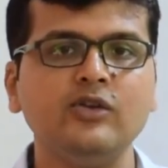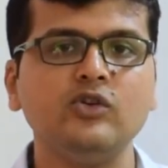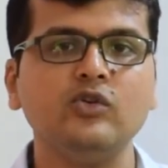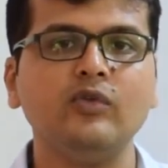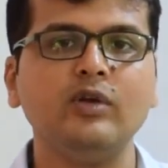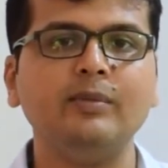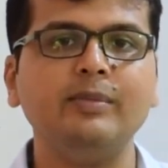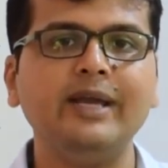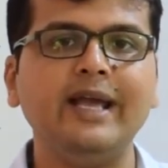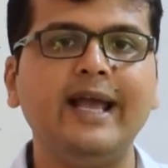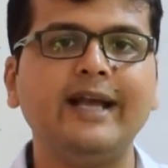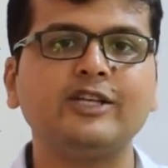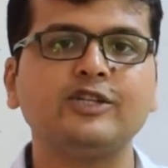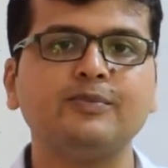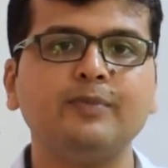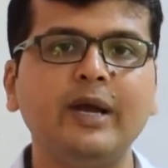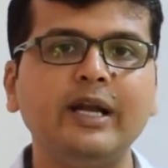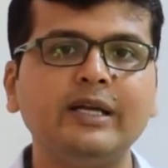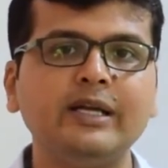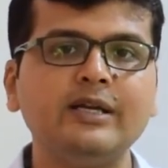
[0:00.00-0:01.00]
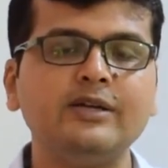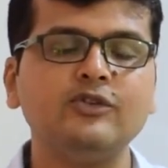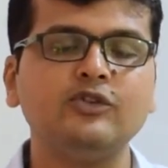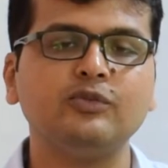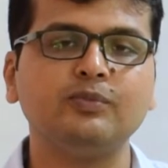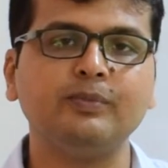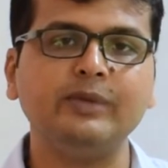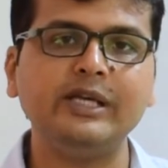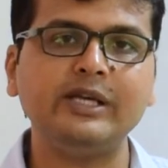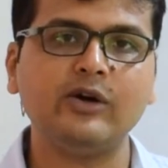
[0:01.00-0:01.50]
you will be expected to
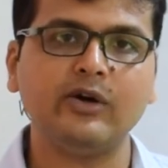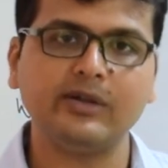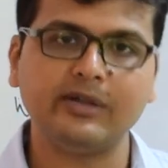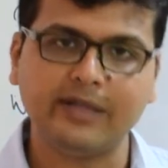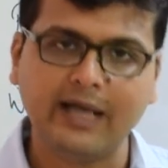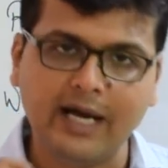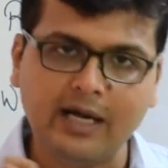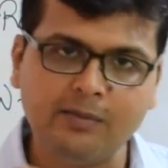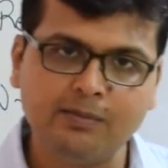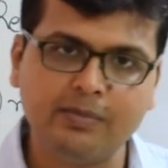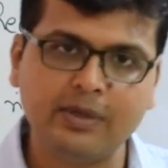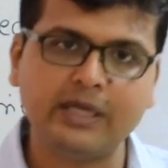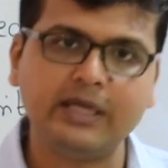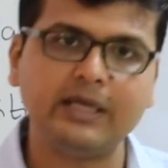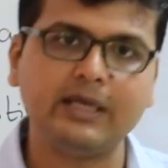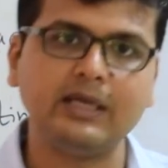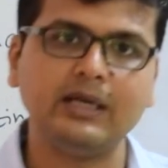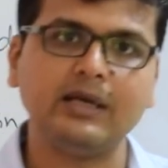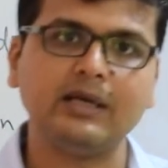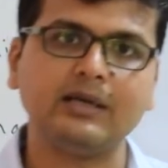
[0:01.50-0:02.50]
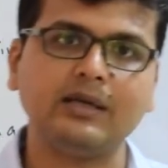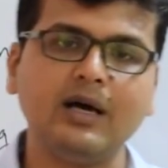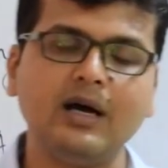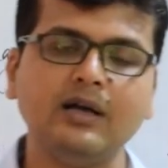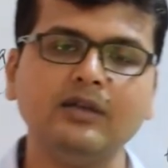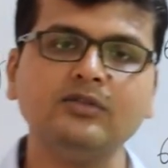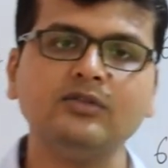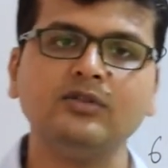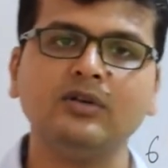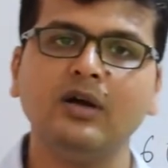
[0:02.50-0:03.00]
speak on that particular
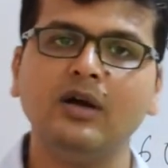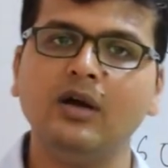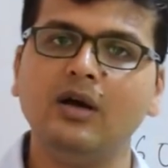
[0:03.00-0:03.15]
task